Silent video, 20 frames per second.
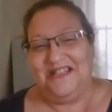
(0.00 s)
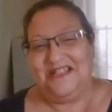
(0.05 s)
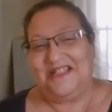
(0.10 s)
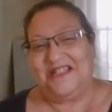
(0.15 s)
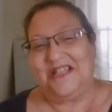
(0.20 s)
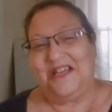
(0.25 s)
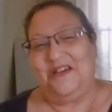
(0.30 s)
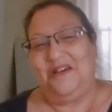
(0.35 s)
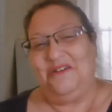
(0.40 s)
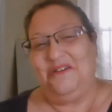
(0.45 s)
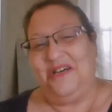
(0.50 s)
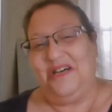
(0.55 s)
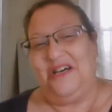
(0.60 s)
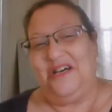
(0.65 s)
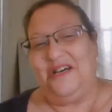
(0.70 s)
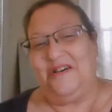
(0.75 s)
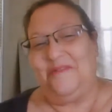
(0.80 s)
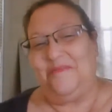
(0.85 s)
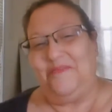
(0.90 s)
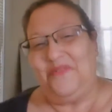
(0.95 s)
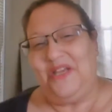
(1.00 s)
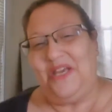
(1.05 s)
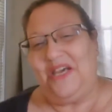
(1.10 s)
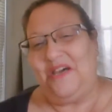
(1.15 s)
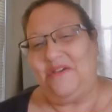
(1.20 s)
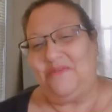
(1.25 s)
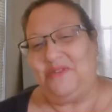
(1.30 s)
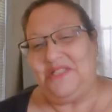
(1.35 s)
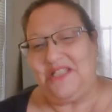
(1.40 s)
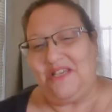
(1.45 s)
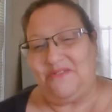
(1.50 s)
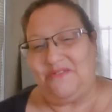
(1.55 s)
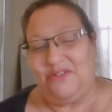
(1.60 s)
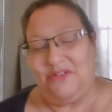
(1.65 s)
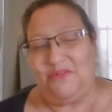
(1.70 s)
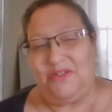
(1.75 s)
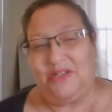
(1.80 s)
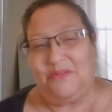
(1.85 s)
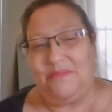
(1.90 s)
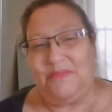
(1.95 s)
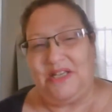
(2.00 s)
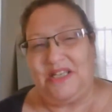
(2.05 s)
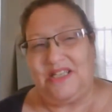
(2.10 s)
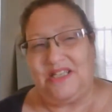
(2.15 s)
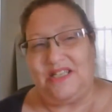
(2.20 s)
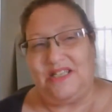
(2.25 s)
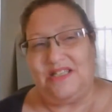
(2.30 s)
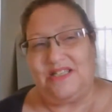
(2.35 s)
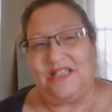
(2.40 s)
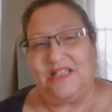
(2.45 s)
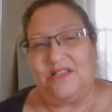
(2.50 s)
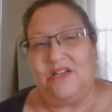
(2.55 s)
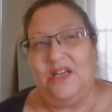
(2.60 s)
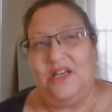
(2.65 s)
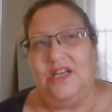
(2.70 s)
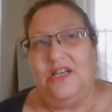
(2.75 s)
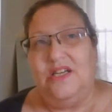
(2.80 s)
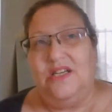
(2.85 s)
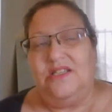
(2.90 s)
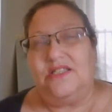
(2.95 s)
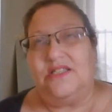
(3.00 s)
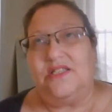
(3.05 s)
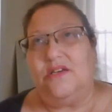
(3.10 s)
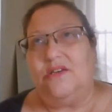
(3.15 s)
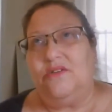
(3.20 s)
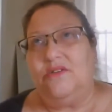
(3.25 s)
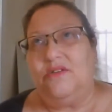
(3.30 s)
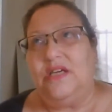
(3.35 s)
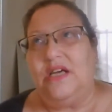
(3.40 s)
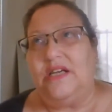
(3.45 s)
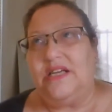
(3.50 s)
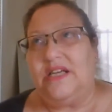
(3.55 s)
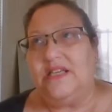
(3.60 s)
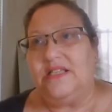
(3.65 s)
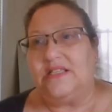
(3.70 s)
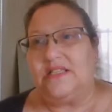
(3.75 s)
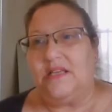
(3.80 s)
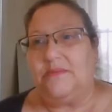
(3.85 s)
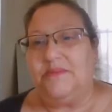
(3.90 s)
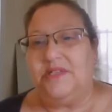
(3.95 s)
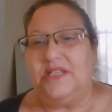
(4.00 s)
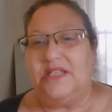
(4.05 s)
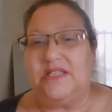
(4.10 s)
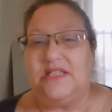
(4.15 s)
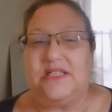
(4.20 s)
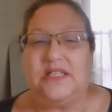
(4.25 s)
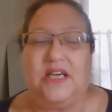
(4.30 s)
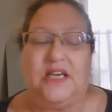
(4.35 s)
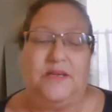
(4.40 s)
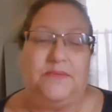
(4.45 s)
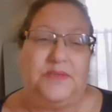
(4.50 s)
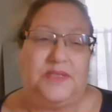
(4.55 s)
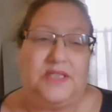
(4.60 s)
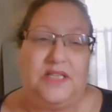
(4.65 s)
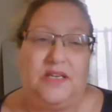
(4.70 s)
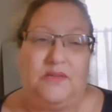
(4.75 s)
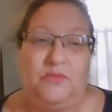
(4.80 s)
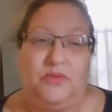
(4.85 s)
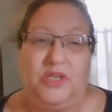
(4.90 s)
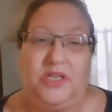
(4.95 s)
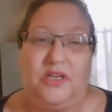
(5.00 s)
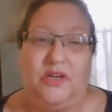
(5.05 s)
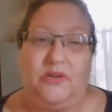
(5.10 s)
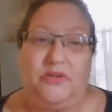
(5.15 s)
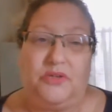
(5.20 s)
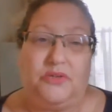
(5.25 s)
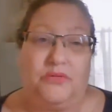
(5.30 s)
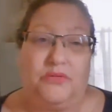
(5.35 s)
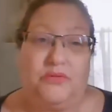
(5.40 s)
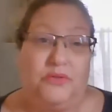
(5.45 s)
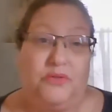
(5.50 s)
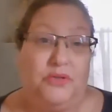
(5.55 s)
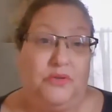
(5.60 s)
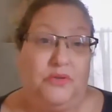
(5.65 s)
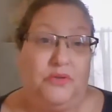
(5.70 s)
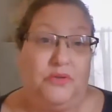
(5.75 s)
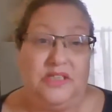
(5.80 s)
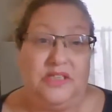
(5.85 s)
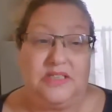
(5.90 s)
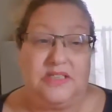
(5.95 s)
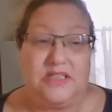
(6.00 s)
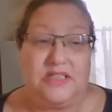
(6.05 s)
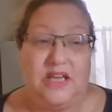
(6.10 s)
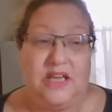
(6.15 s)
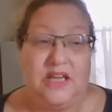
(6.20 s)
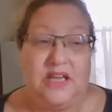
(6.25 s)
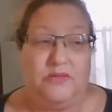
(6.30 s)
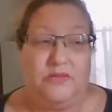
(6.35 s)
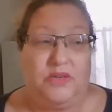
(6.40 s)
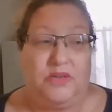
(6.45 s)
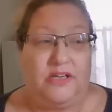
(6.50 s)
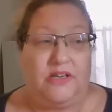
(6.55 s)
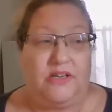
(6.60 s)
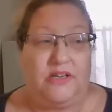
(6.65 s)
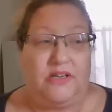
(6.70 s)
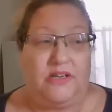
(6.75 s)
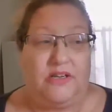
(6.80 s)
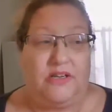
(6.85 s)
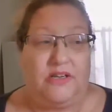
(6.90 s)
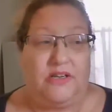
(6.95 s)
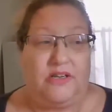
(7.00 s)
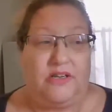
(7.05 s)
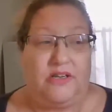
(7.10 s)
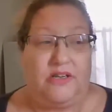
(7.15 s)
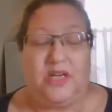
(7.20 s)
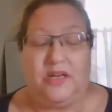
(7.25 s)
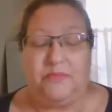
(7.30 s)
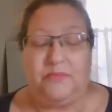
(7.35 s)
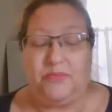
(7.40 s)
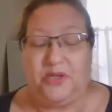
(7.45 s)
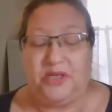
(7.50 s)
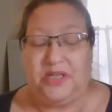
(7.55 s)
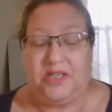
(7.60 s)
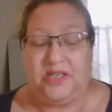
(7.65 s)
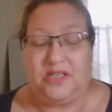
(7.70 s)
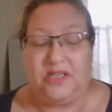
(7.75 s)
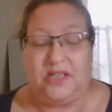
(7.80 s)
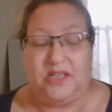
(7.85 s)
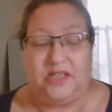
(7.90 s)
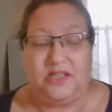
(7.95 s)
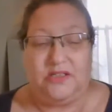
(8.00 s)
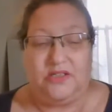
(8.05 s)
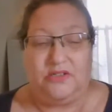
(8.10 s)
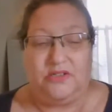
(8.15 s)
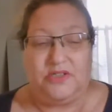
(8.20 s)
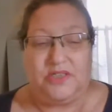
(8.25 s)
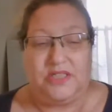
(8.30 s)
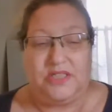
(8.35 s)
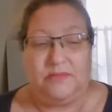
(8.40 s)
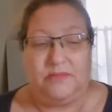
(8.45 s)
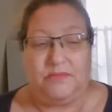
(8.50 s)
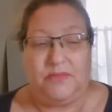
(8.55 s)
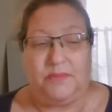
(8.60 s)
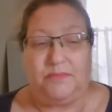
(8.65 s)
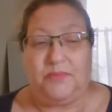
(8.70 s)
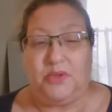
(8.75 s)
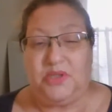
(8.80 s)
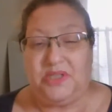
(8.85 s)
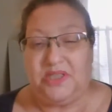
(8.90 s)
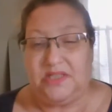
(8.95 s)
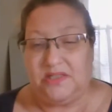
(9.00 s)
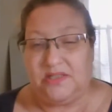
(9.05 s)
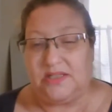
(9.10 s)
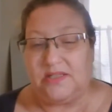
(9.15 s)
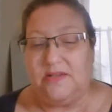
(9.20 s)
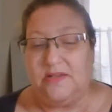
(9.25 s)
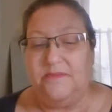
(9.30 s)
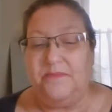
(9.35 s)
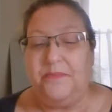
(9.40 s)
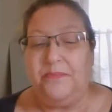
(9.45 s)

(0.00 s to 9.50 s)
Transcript: So yeah, we definitely want to make it easier. So I guess some of the steps that we go through, or at least I know I go through when I'm bringing on a new team member, is